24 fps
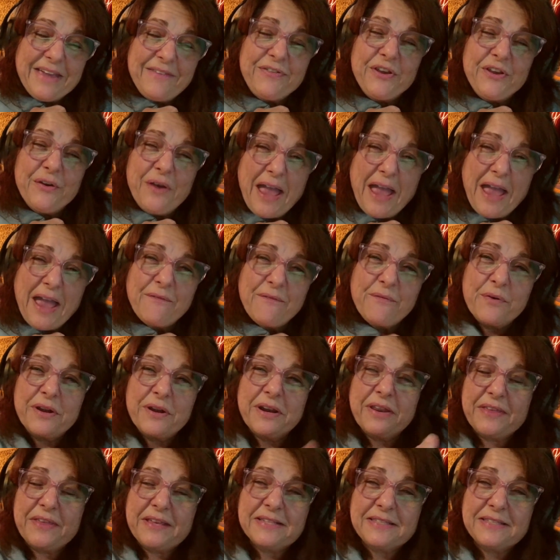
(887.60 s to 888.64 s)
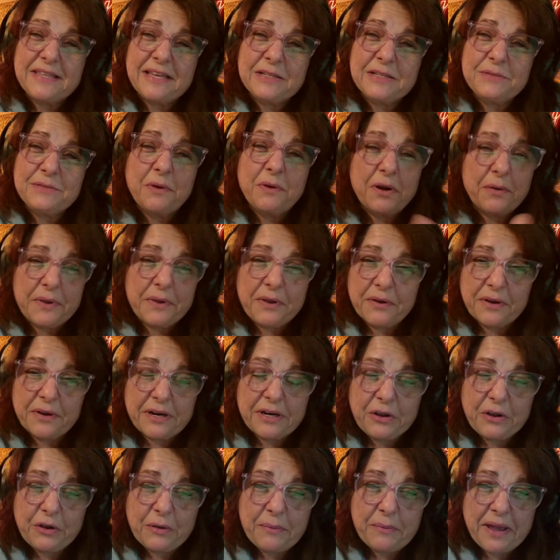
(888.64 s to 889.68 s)
you have one of these things, what are we going to
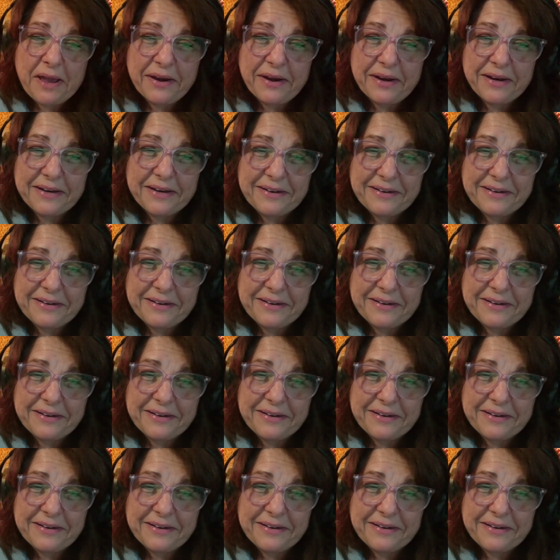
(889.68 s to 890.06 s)
do about it?